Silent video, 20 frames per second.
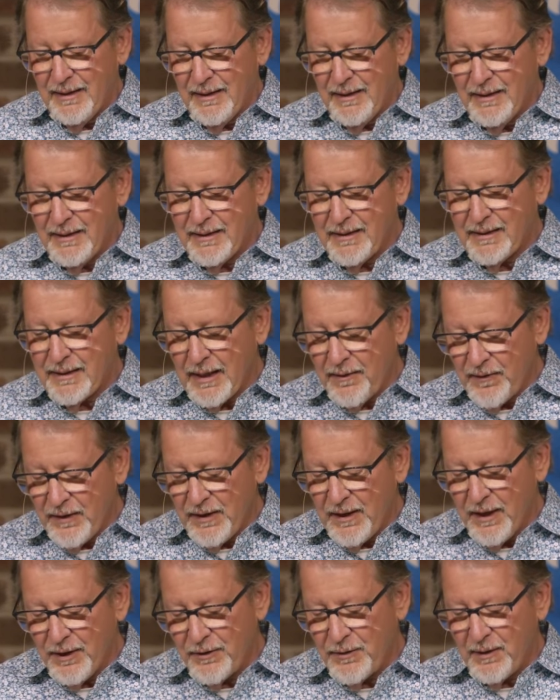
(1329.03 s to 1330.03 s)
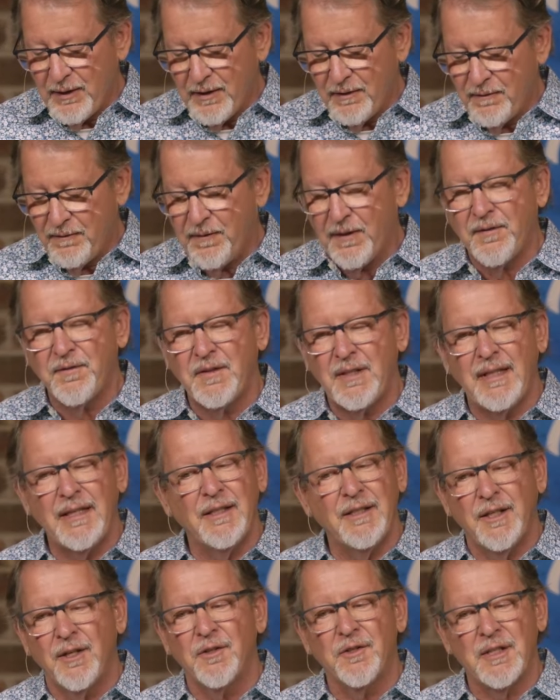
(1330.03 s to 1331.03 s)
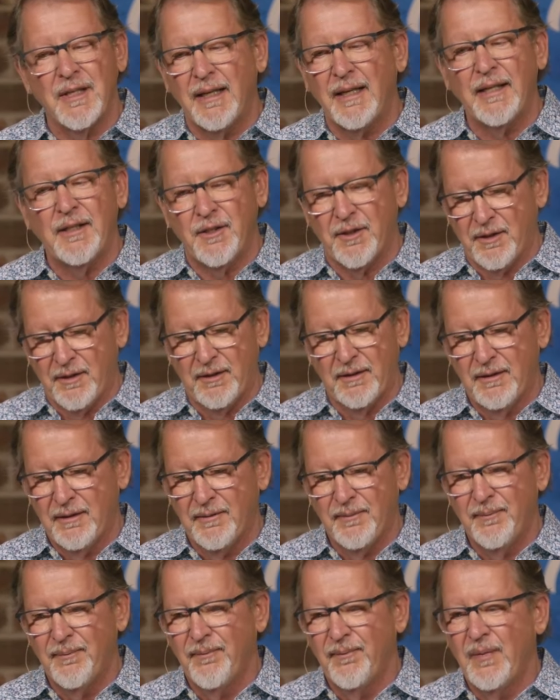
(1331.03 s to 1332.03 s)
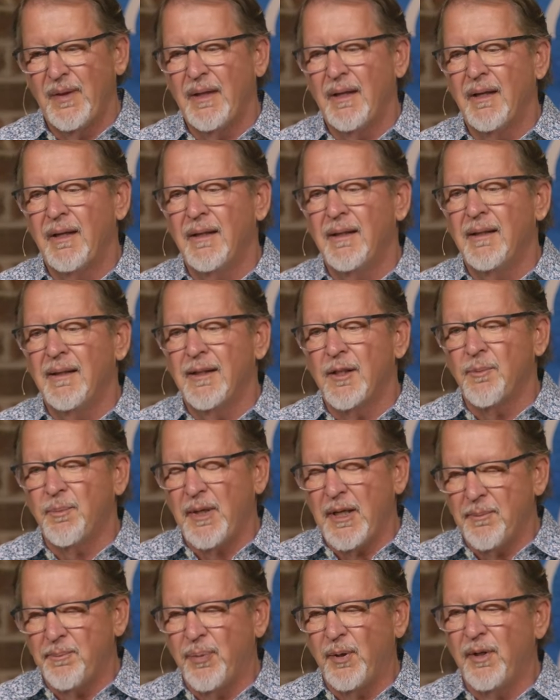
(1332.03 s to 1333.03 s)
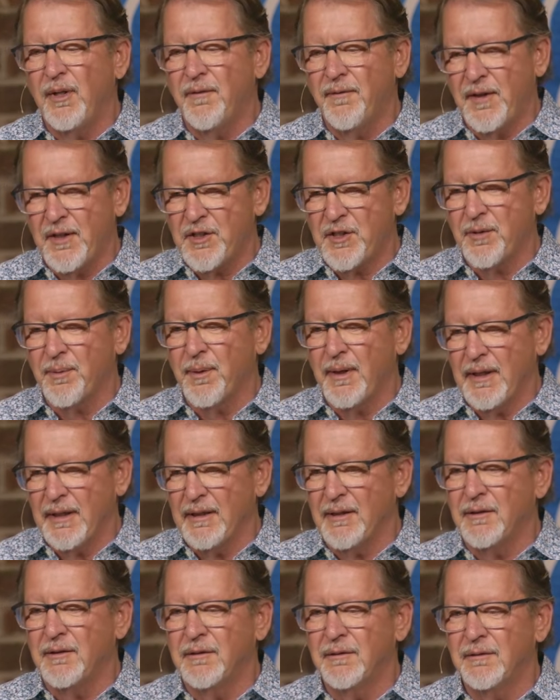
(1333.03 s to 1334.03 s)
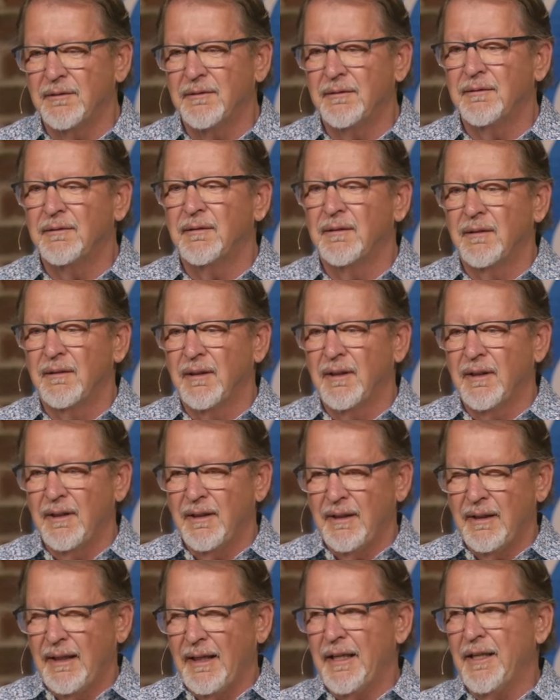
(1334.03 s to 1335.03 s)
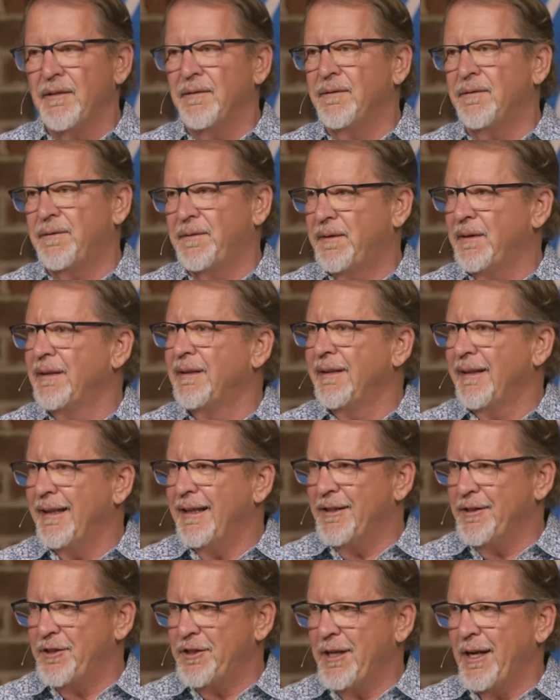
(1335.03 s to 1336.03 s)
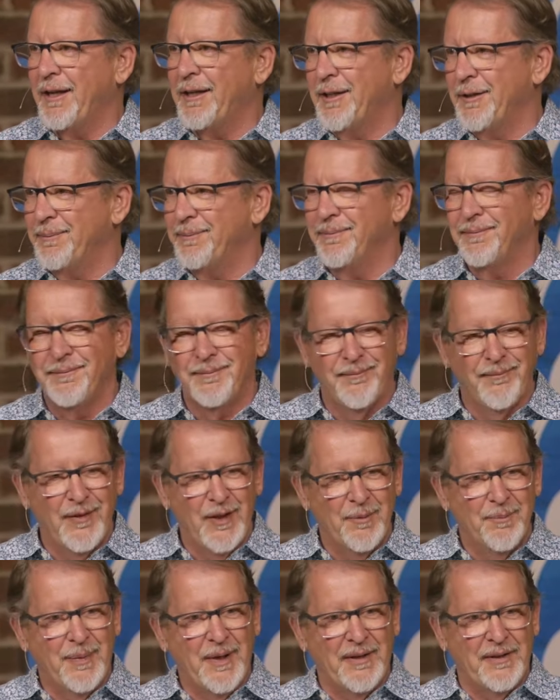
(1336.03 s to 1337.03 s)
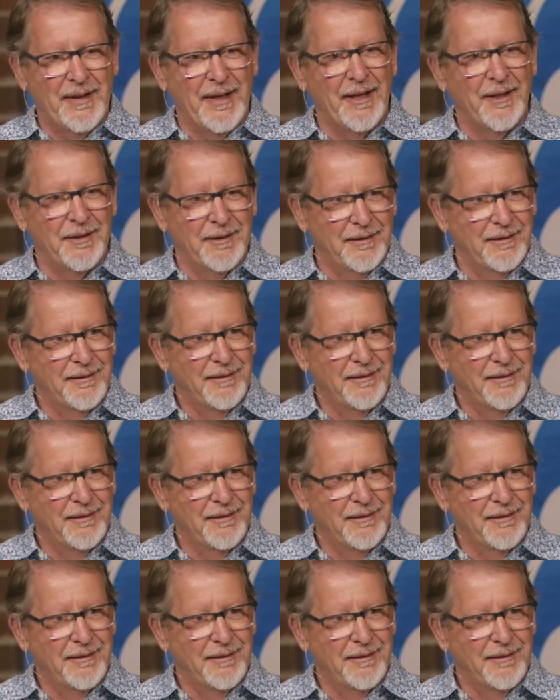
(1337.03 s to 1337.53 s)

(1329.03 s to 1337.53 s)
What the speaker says: 715 years later, the people of Israel live in Shechem, Bethel,